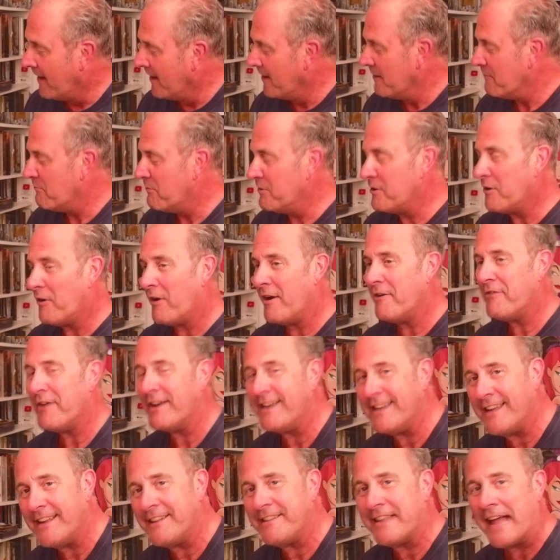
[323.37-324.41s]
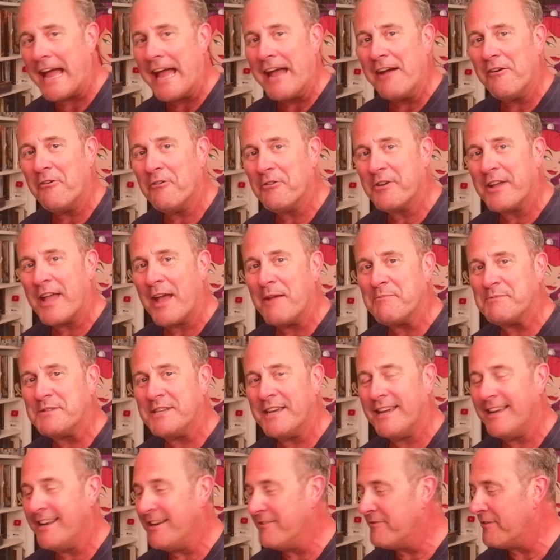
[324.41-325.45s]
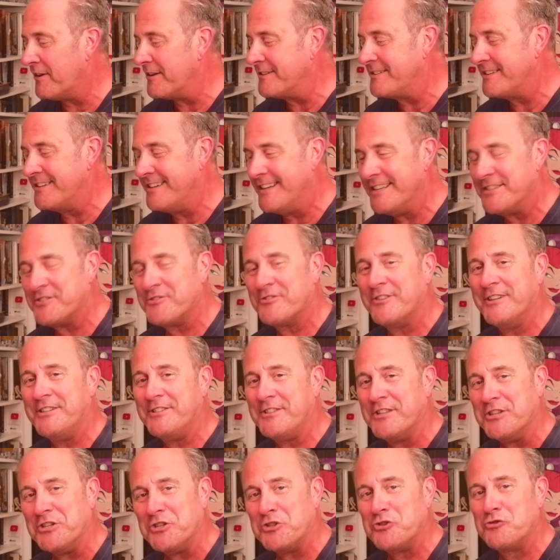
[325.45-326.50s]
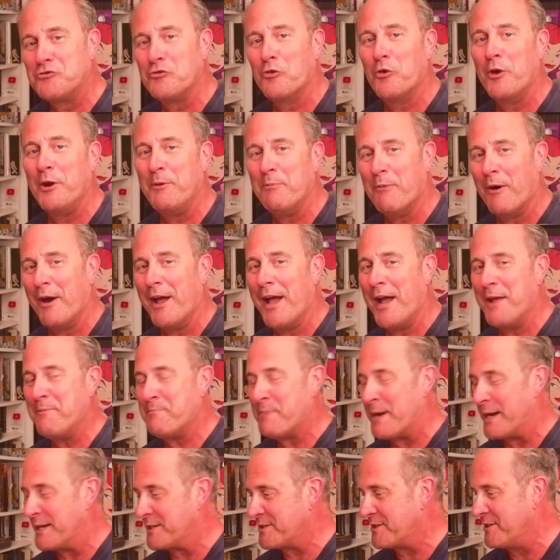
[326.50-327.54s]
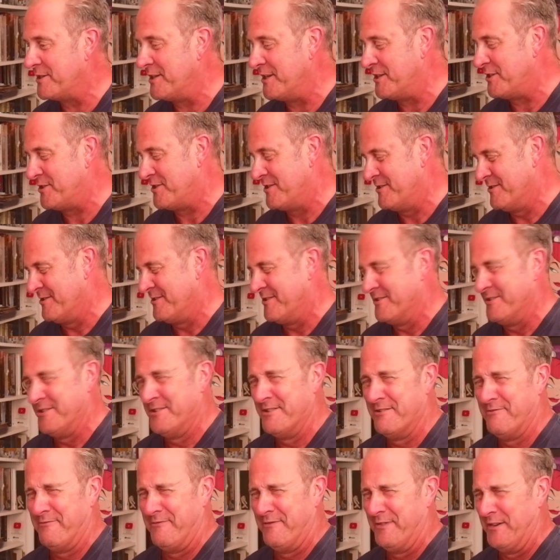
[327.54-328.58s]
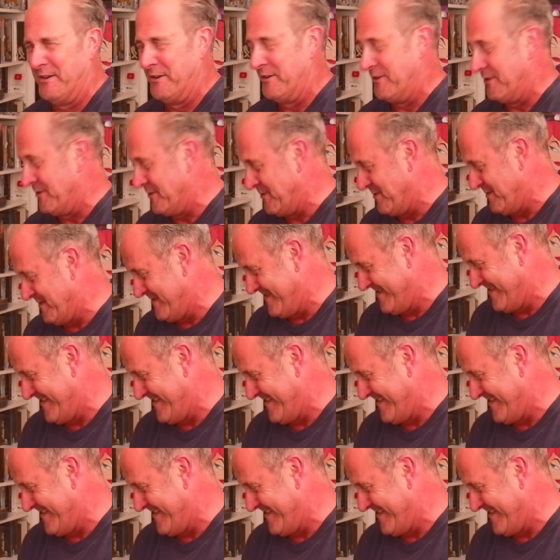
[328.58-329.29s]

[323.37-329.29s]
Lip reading: Would I have edited that out or kept it in if I'd literally destroyed my Apex edition on the floor?